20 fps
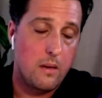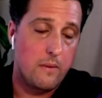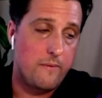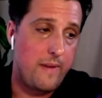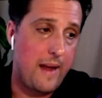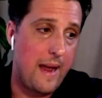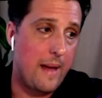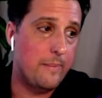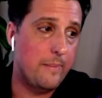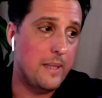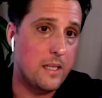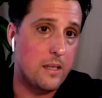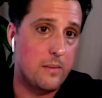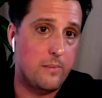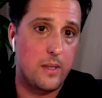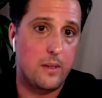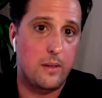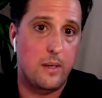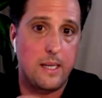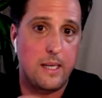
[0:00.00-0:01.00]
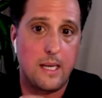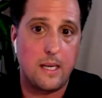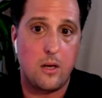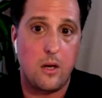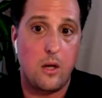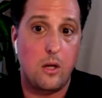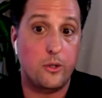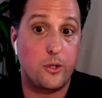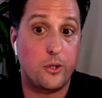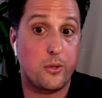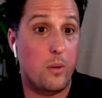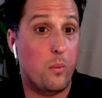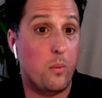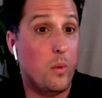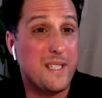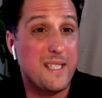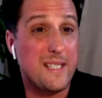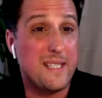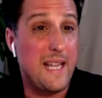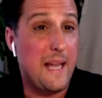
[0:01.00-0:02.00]
Family, community, and culture. And
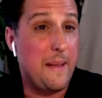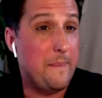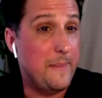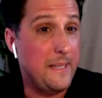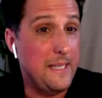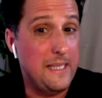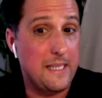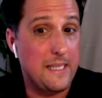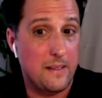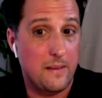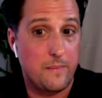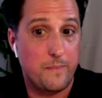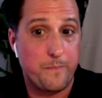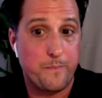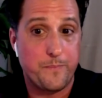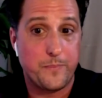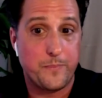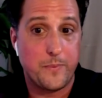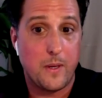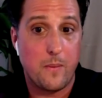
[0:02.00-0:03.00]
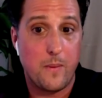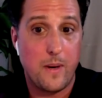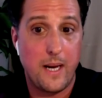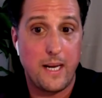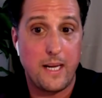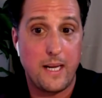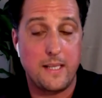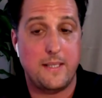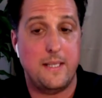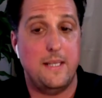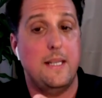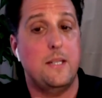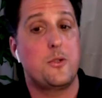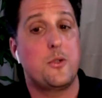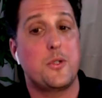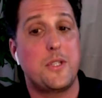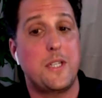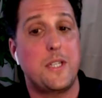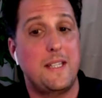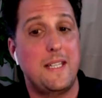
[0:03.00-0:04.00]
what does that mean? Right. And it's an
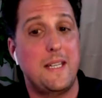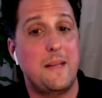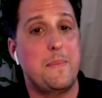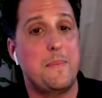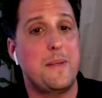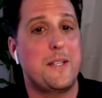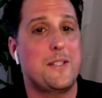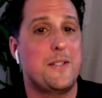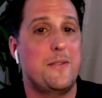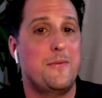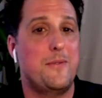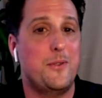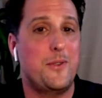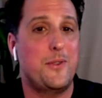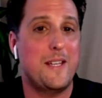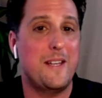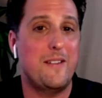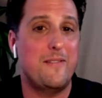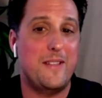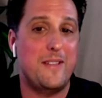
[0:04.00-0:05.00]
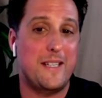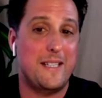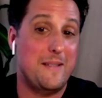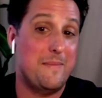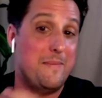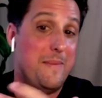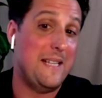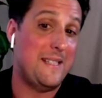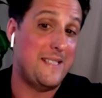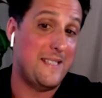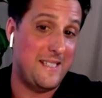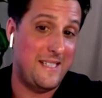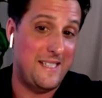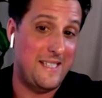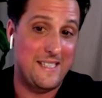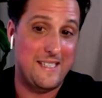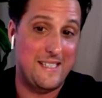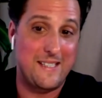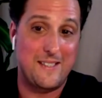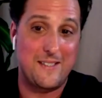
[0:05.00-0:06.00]
interesting thing because if you think of like the
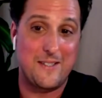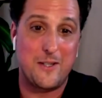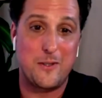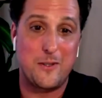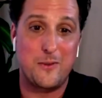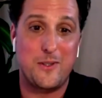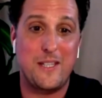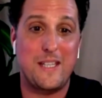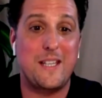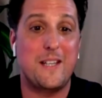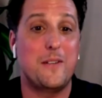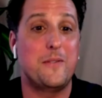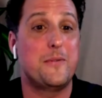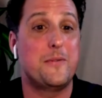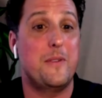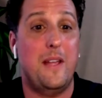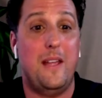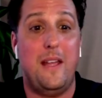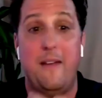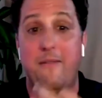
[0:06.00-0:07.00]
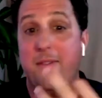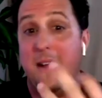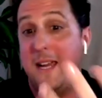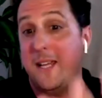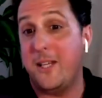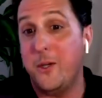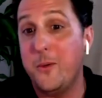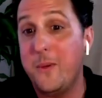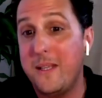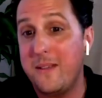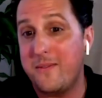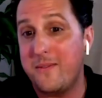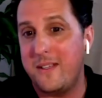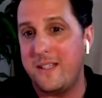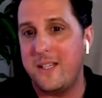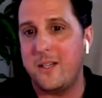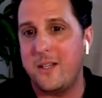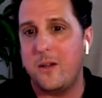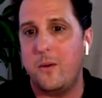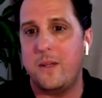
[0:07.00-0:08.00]
Betsy, you know, you think of FIU even,
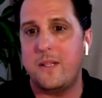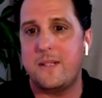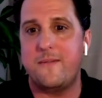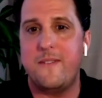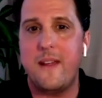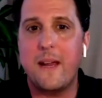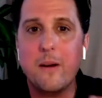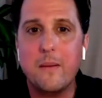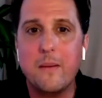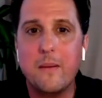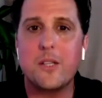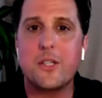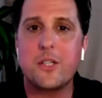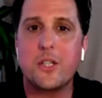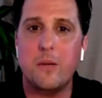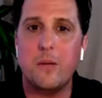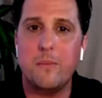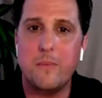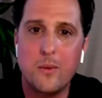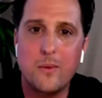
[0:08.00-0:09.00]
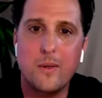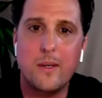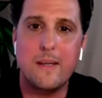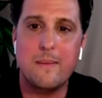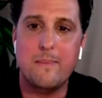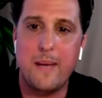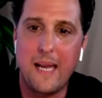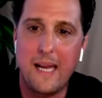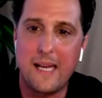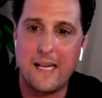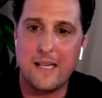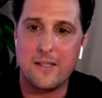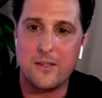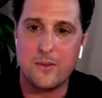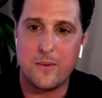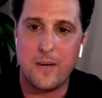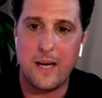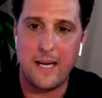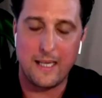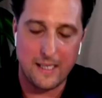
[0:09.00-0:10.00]
you know, it's very much community based.
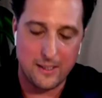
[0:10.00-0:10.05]
Right.